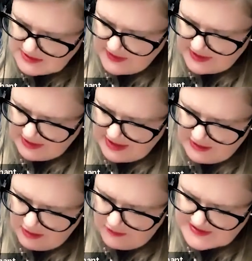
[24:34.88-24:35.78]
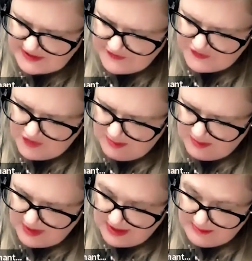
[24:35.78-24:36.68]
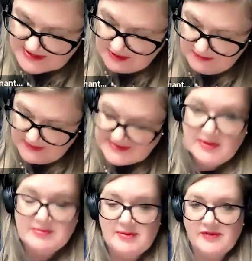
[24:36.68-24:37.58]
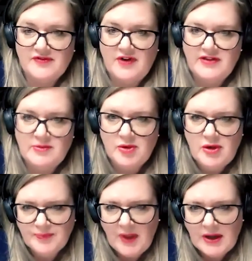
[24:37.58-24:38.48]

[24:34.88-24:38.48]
So they can get it uh, obviously from Amazon. That's where people can find the book.